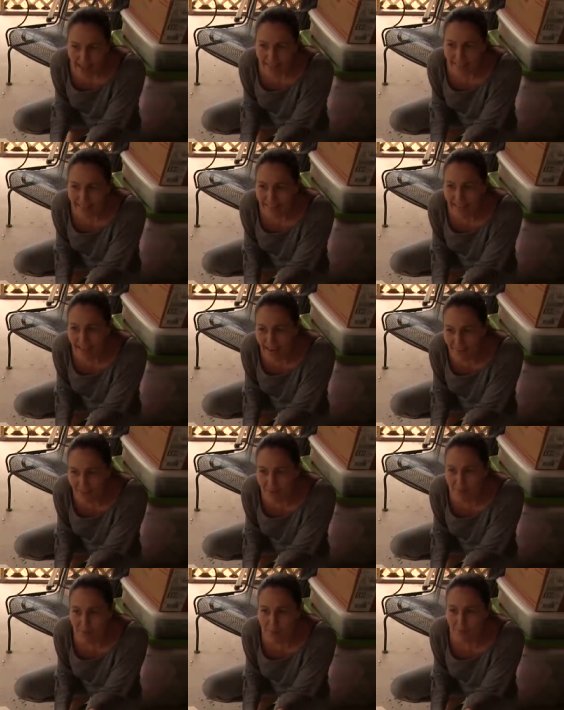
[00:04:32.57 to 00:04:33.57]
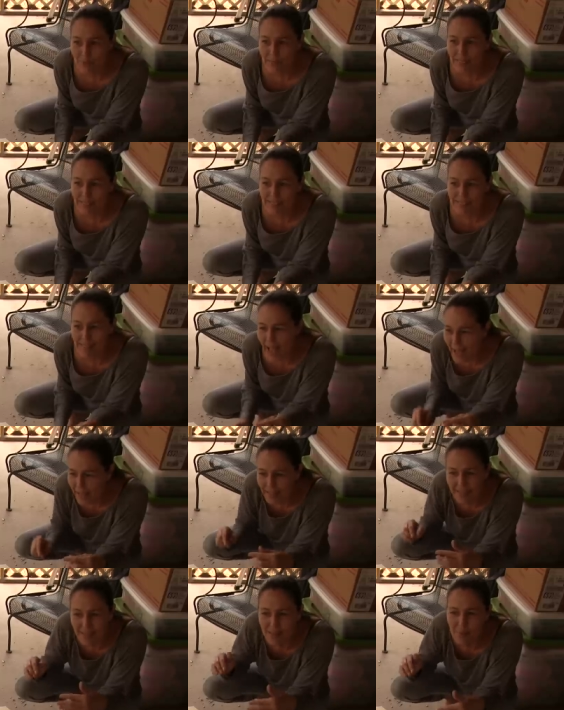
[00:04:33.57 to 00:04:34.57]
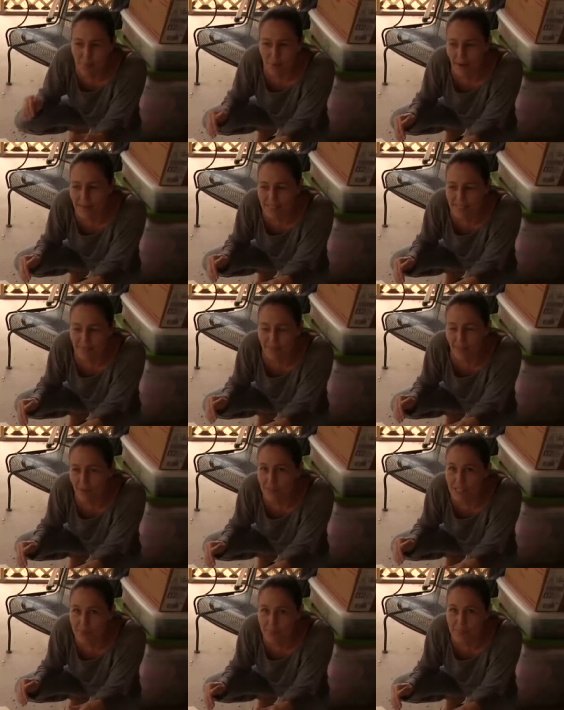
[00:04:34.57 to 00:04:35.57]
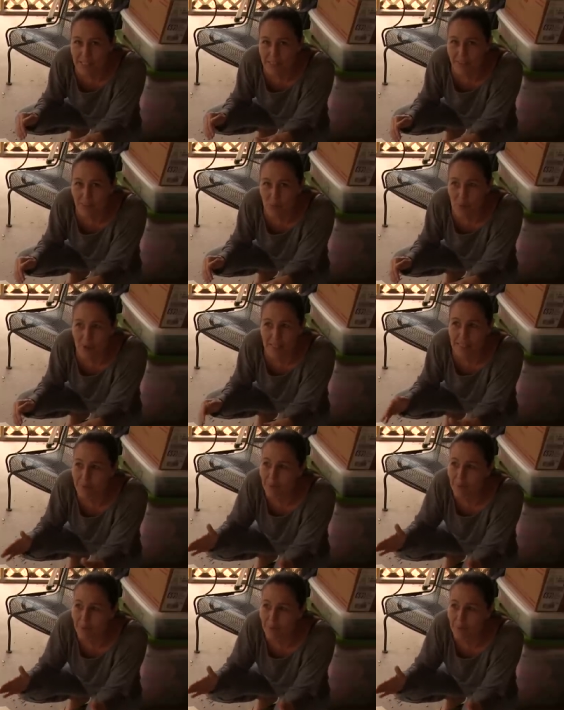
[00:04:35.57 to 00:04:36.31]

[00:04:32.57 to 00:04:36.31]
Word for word: And I can't remember exactly the price of those specific ones,